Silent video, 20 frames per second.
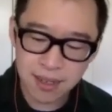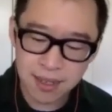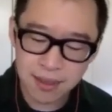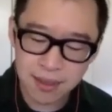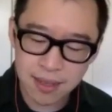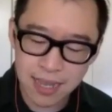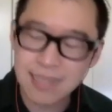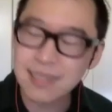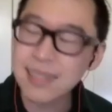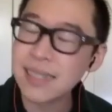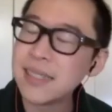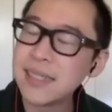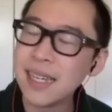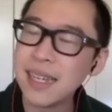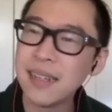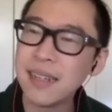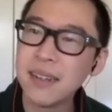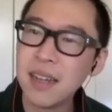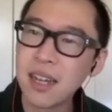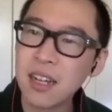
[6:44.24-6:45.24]
As I
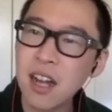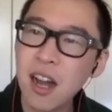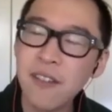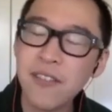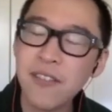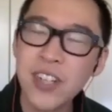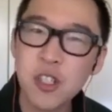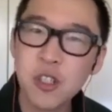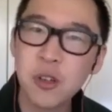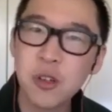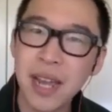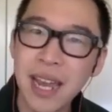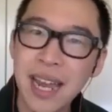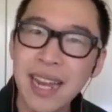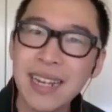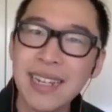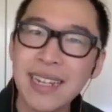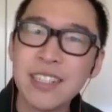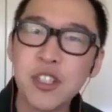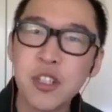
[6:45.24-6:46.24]
said, a confidential
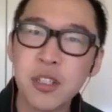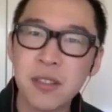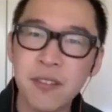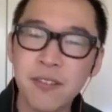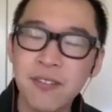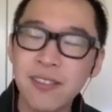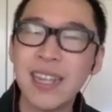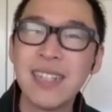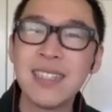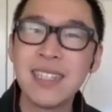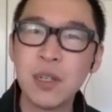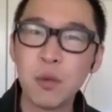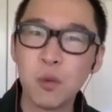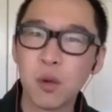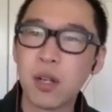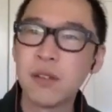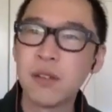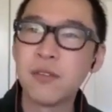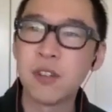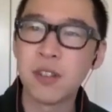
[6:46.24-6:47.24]
aide is just a fancy
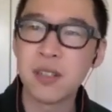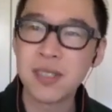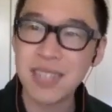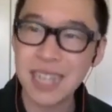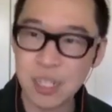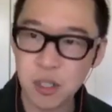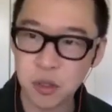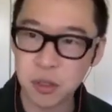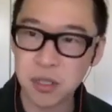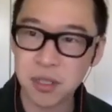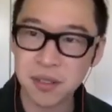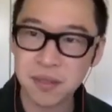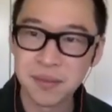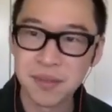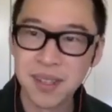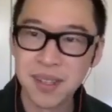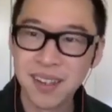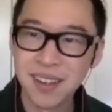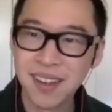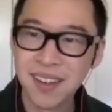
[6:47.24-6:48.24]
word for scheduler,
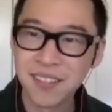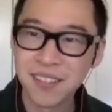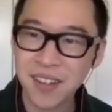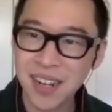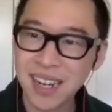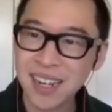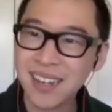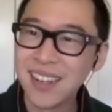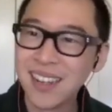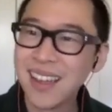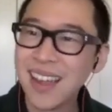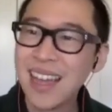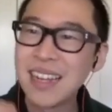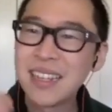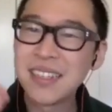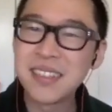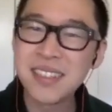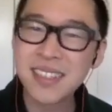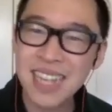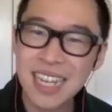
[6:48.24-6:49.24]
right? And a
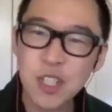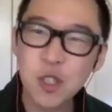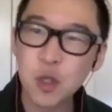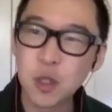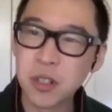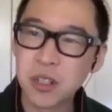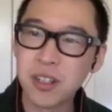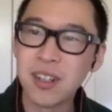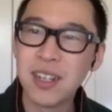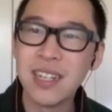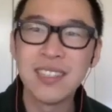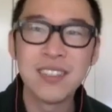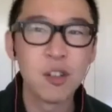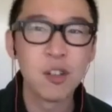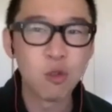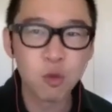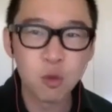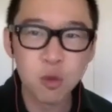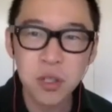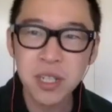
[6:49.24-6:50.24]
scheduler is a
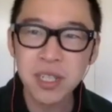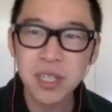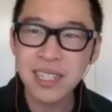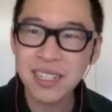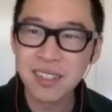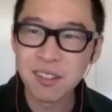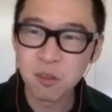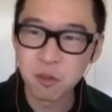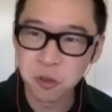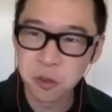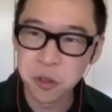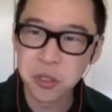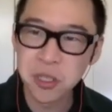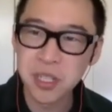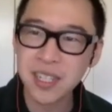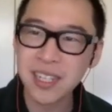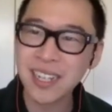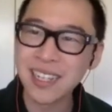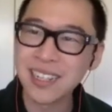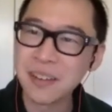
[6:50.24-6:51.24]
really
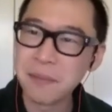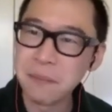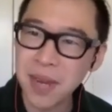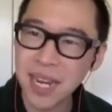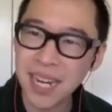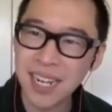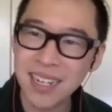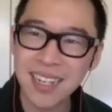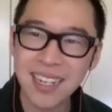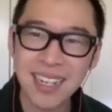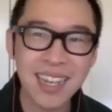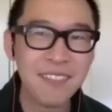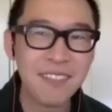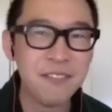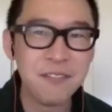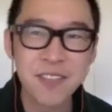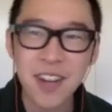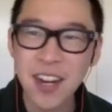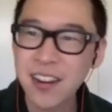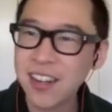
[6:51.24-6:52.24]
grueling and demanding and
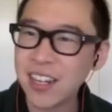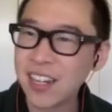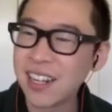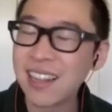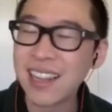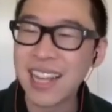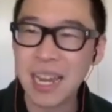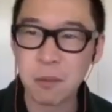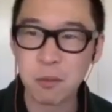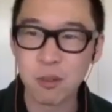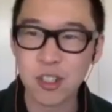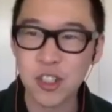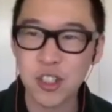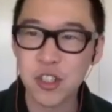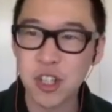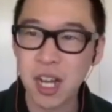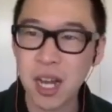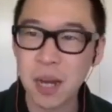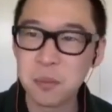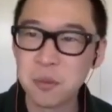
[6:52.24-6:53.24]
very unglamorous
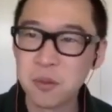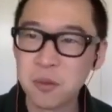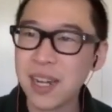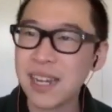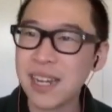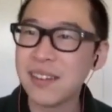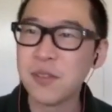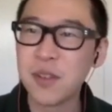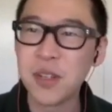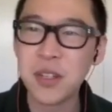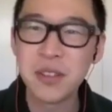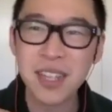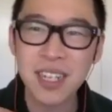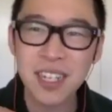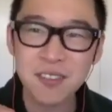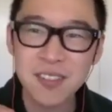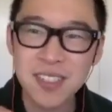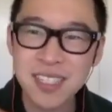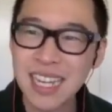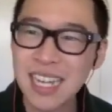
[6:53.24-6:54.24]
job, right? When you think
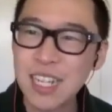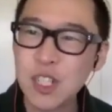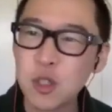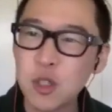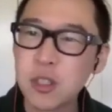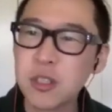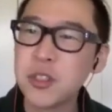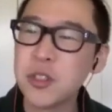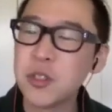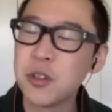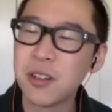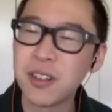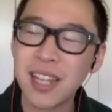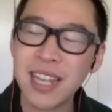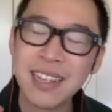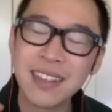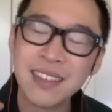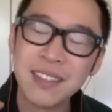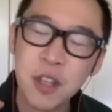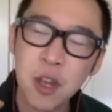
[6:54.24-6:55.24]
of schedulers, you are
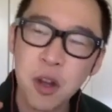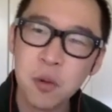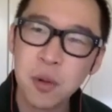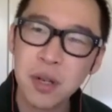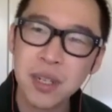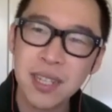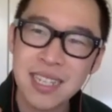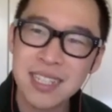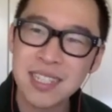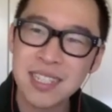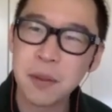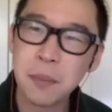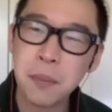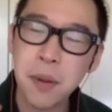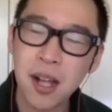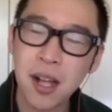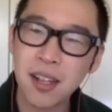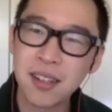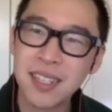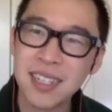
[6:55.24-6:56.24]
like, no one gets into
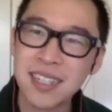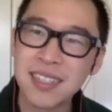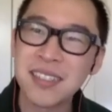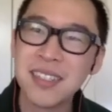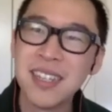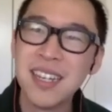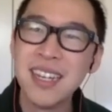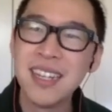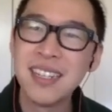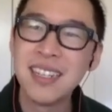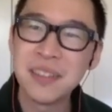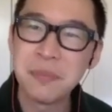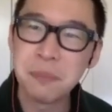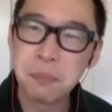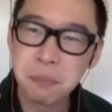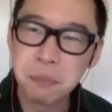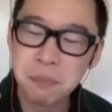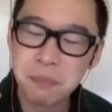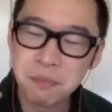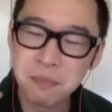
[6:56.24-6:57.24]
politics to
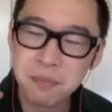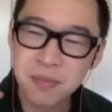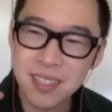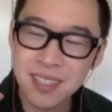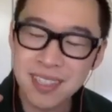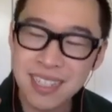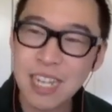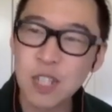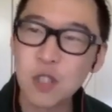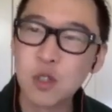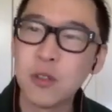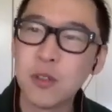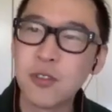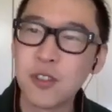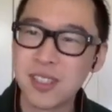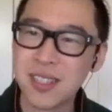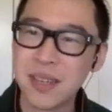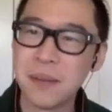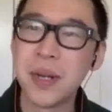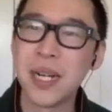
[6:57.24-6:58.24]
schedule for
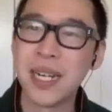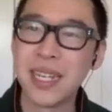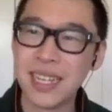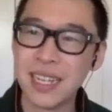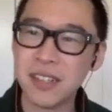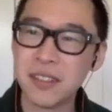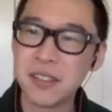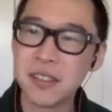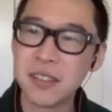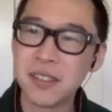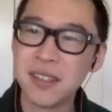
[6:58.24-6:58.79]
somebody else.